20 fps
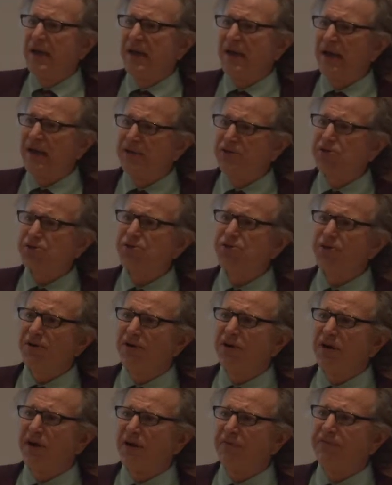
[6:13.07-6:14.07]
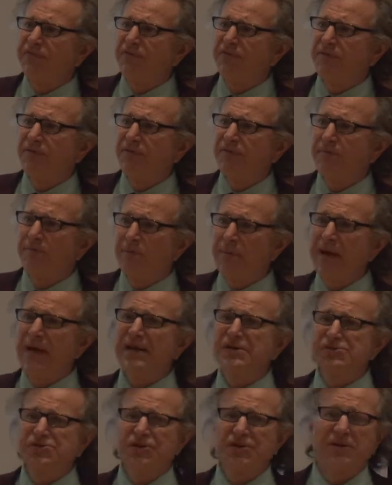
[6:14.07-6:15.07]
And sure enough,
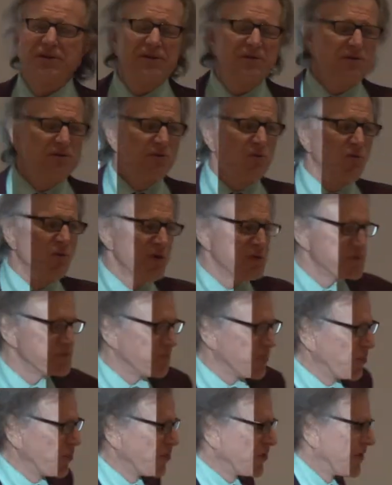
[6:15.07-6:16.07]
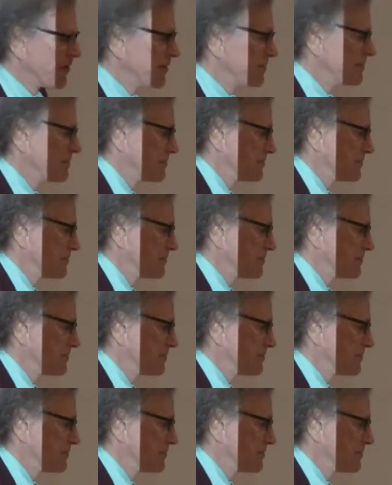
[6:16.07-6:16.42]
magic was born.